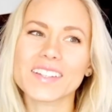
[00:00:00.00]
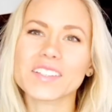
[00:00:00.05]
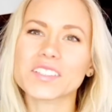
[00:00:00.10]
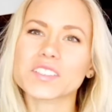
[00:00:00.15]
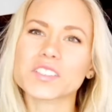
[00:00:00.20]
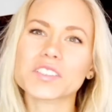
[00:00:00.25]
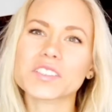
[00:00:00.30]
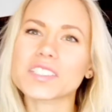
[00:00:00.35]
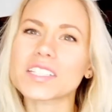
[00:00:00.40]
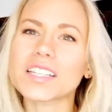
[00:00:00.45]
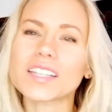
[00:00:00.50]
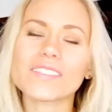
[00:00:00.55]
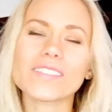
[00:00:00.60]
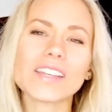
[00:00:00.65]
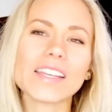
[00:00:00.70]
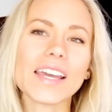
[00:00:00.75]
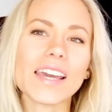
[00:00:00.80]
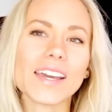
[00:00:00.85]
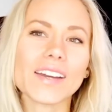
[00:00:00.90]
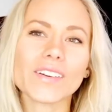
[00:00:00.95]

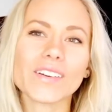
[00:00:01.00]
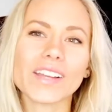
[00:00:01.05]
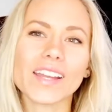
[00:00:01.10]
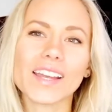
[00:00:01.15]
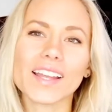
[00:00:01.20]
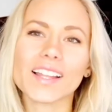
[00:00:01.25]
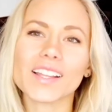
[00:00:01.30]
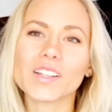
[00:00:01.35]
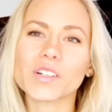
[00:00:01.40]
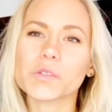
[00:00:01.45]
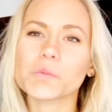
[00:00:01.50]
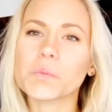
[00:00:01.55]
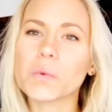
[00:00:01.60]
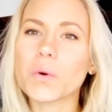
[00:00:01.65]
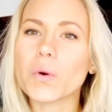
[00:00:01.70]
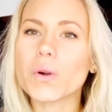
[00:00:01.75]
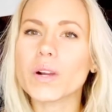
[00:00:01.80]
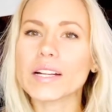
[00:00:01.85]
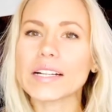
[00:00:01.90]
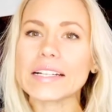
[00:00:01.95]
TV area look
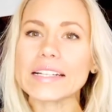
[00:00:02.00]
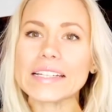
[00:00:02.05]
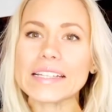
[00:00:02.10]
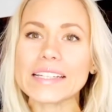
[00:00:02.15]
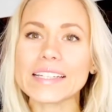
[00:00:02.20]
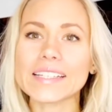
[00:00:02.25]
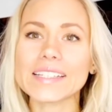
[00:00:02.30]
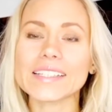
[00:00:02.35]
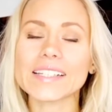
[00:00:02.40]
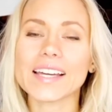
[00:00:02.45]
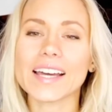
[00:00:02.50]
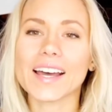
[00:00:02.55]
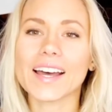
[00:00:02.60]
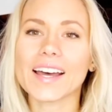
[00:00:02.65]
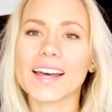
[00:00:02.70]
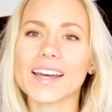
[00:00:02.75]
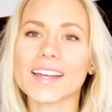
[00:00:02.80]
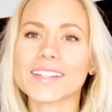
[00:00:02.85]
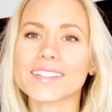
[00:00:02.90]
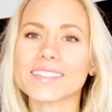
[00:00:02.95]
more clean.
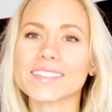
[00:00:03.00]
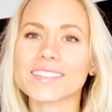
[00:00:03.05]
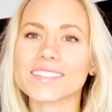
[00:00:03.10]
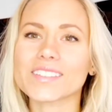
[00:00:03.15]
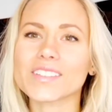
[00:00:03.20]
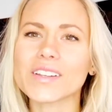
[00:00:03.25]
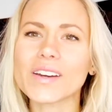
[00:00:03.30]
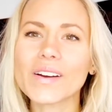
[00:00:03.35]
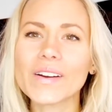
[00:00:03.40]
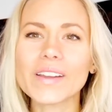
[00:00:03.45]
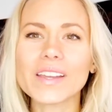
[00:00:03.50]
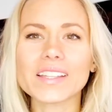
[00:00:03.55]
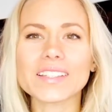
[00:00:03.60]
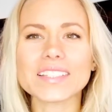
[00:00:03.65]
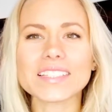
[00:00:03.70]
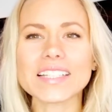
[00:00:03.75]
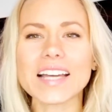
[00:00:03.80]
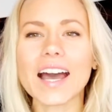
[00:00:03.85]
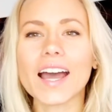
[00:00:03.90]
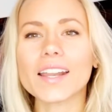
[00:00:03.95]
And it's
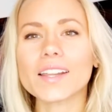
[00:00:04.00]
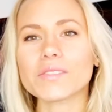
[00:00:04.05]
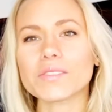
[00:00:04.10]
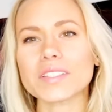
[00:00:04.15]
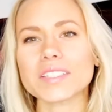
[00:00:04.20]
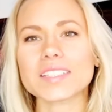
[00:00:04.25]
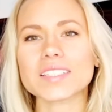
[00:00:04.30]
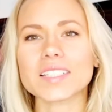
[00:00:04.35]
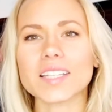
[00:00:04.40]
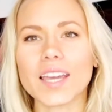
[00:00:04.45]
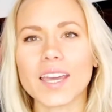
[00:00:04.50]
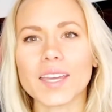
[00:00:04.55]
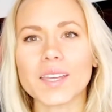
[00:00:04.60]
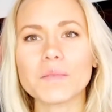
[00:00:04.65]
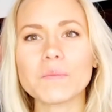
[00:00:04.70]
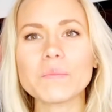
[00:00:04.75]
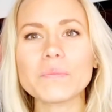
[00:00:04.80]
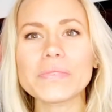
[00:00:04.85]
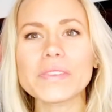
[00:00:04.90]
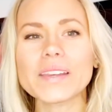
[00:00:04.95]
kind of a
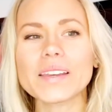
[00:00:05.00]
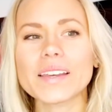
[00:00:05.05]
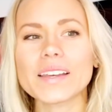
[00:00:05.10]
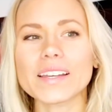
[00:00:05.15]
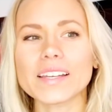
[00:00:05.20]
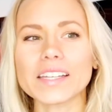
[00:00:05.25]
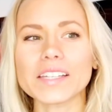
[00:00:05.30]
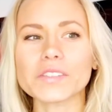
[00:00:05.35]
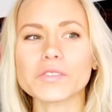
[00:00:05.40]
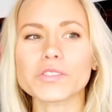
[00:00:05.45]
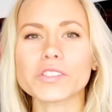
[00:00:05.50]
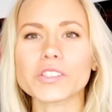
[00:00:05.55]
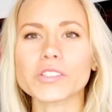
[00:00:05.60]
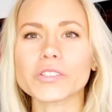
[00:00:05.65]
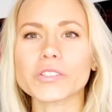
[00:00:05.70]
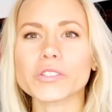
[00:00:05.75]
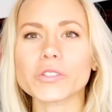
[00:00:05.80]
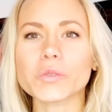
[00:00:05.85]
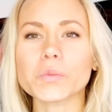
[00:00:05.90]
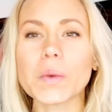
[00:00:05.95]
shame if
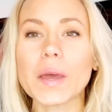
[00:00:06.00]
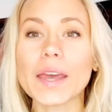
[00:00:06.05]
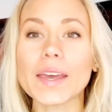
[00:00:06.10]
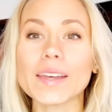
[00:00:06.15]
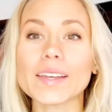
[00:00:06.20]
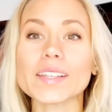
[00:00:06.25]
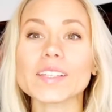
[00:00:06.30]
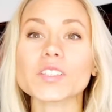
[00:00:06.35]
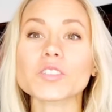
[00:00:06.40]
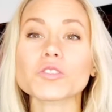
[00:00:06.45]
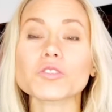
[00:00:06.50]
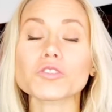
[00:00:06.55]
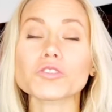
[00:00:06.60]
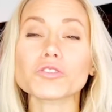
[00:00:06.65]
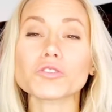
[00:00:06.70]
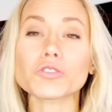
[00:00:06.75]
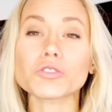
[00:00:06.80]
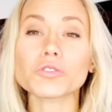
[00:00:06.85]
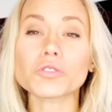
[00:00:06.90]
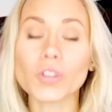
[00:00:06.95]
you pay
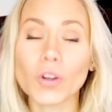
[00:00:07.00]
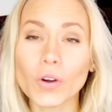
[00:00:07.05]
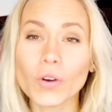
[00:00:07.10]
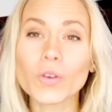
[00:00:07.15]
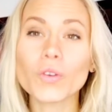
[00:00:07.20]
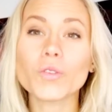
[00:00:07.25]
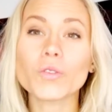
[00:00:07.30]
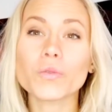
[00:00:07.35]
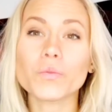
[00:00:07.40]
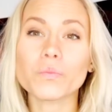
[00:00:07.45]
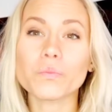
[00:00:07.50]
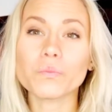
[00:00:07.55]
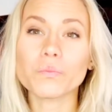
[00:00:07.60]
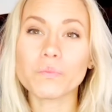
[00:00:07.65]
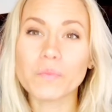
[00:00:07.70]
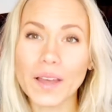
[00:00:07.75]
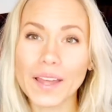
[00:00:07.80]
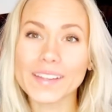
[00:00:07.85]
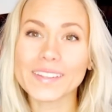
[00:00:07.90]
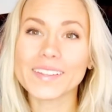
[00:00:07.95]
so
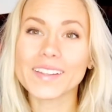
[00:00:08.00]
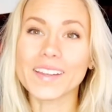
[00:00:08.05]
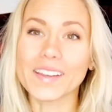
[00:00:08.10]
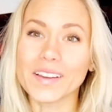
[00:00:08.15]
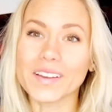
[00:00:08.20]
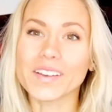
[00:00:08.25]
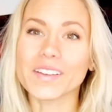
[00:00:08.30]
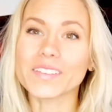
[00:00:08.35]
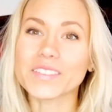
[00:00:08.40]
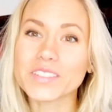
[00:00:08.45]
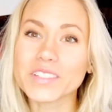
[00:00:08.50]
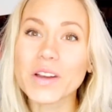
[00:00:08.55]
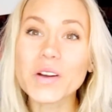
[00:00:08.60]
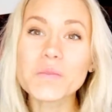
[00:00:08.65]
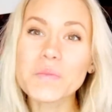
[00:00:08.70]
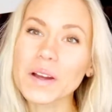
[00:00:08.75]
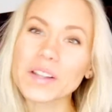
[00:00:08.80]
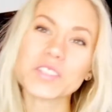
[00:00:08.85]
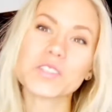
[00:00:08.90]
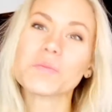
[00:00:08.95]

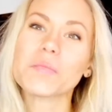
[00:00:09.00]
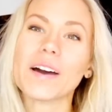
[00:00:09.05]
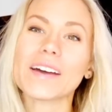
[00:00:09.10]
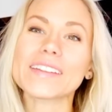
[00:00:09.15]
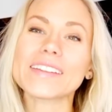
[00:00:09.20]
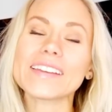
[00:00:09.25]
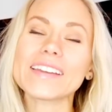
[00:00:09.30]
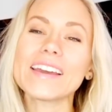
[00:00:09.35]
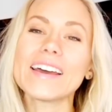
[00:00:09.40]
much money